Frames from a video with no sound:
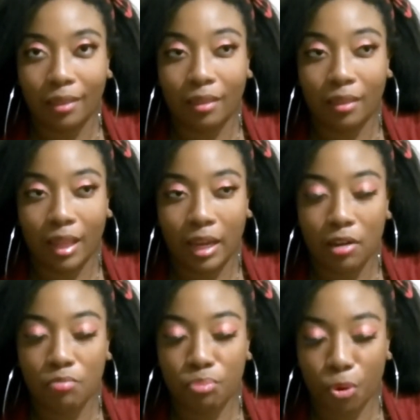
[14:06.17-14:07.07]
they
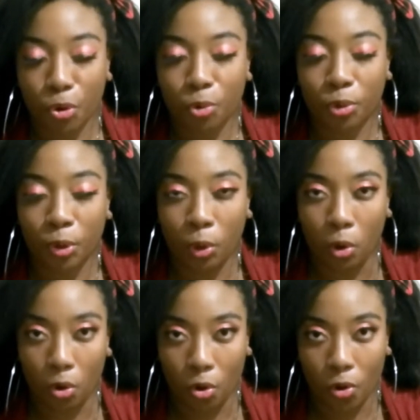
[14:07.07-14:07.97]
broke the
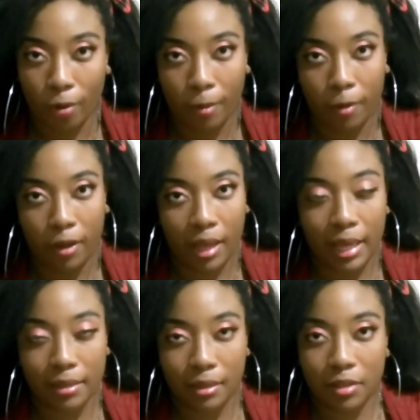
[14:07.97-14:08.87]
law
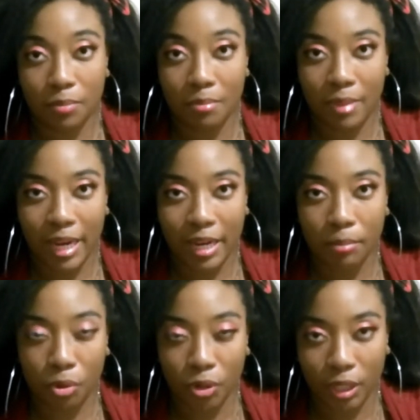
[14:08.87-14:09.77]
as his main
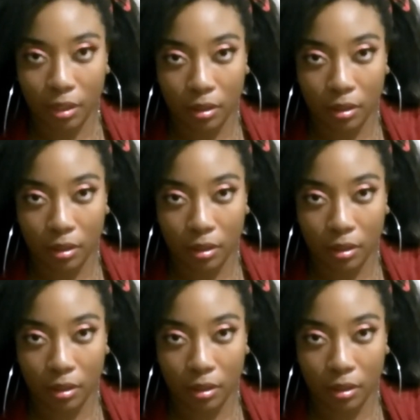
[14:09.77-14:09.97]
point.